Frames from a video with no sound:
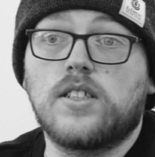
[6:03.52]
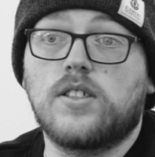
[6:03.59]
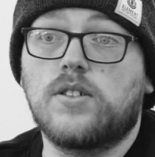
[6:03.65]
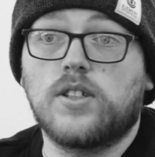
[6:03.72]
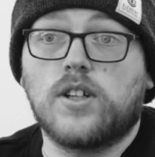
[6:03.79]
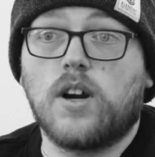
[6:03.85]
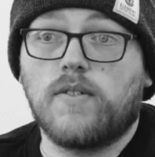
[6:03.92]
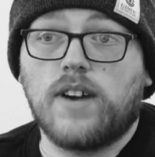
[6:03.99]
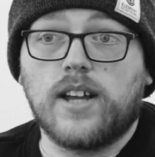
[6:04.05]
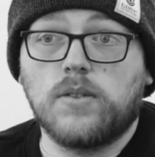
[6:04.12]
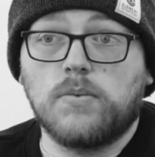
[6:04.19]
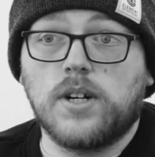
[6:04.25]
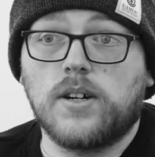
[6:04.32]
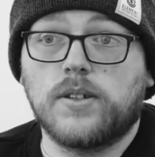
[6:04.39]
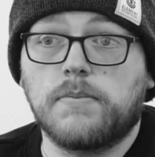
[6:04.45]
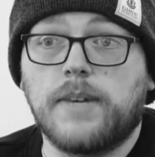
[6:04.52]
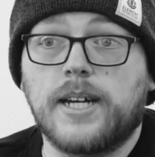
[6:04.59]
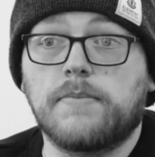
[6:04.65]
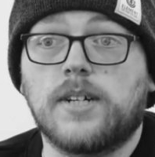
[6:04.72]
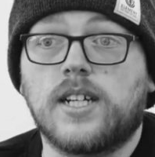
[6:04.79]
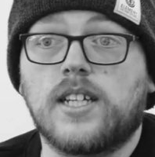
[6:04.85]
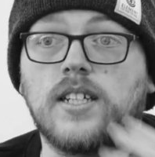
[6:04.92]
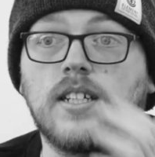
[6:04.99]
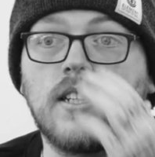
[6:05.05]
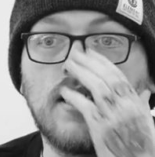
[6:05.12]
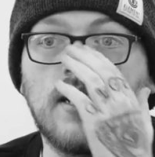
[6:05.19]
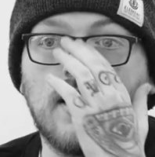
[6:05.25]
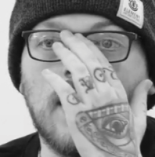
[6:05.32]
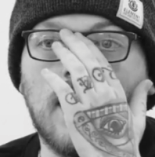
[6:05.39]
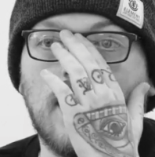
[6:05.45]
you can go around the world and make money.
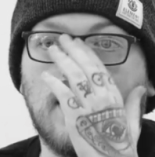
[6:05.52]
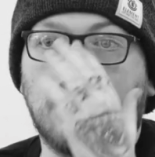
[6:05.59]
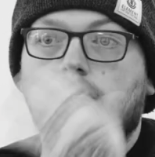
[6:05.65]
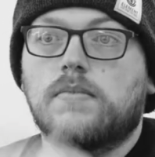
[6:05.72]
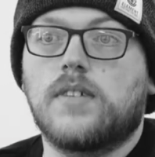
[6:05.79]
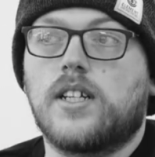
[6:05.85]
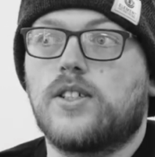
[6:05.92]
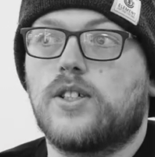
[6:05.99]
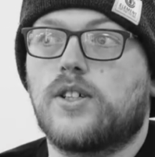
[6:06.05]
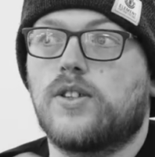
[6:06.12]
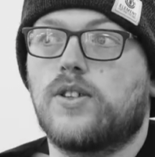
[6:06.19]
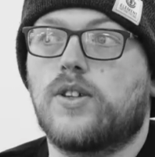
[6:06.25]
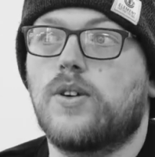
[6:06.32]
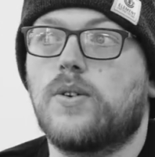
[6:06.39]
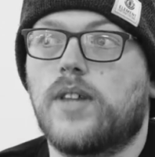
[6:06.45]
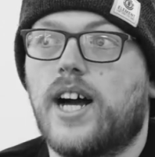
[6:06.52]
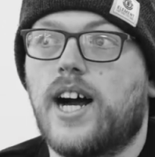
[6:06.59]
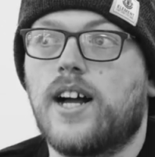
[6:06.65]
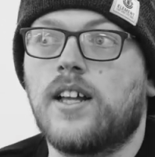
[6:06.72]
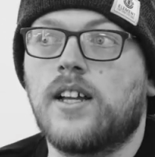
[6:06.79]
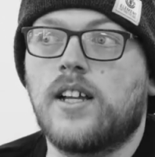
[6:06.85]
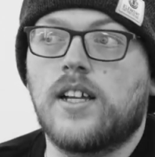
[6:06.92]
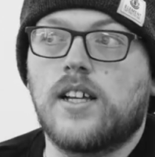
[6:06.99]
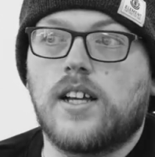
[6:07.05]
And you can do that